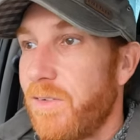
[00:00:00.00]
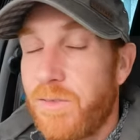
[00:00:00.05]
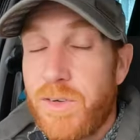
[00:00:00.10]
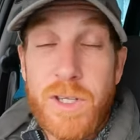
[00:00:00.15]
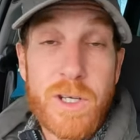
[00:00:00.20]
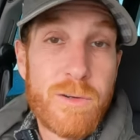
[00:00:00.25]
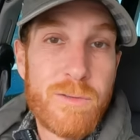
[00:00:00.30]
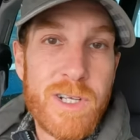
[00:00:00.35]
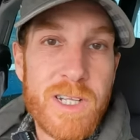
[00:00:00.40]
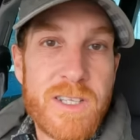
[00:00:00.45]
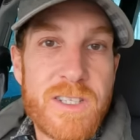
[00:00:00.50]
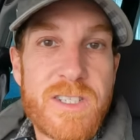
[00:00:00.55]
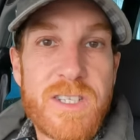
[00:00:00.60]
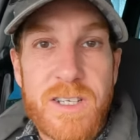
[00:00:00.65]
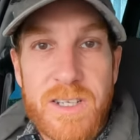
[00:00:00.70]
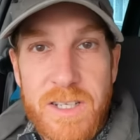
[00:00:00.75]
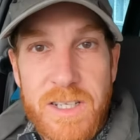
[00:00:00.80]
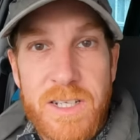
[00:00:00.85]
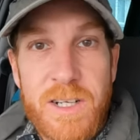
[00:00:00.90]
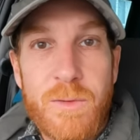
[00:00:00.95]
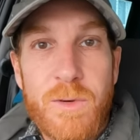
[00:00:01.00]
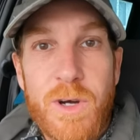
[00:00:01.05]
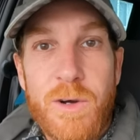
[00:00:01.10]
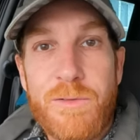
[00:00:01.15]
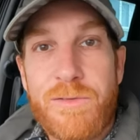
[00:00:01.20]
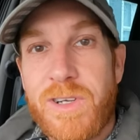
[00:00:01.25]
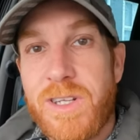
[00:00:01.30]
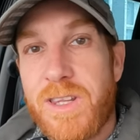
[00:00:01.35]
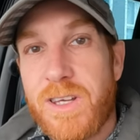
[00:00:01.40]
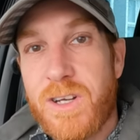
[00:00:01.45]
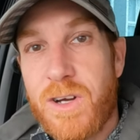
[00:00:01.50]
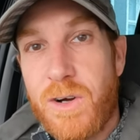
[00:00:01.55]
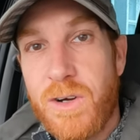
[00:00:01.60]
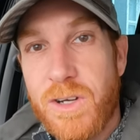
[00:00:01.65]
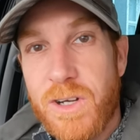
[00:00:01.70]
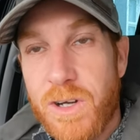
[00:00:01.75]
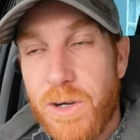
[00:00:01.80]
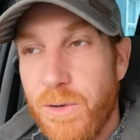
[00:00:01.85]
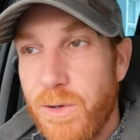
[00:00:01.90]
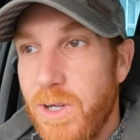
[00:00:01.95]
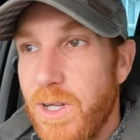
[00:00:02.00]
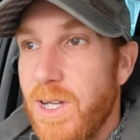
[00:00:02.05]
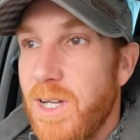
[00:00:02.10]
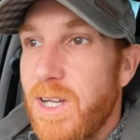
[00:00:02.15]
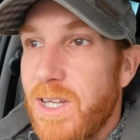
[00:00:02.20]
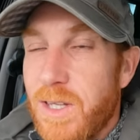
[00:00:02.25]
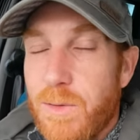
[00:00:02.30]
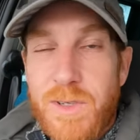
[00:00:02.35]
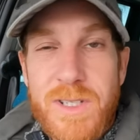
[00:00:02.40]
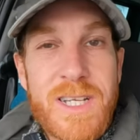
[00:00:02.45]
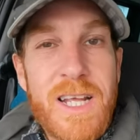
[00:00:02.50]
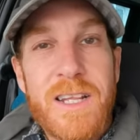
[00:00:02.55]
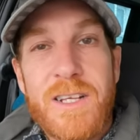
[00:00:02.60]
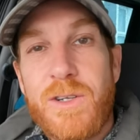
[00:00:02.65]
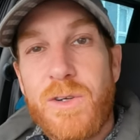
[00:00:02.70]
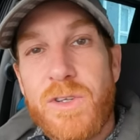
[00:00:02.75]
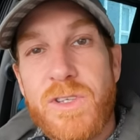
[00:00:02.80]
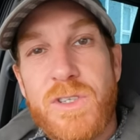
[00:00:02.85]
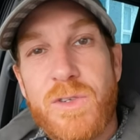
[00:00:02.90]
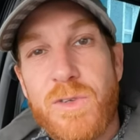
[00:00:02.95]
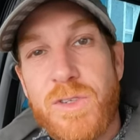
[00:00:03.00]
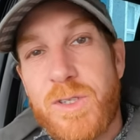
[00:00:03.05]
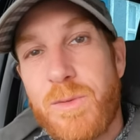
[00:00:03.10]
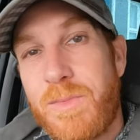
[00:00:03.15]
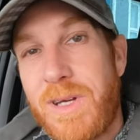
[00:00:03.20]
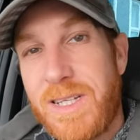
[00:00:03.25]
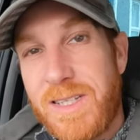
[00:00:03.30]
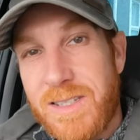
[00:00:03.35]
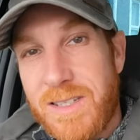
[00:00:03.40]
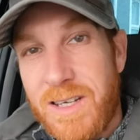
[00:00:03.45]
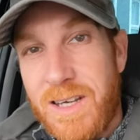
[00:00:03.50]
gorillas, you know, over in the Congo. They were selling all sorts of bits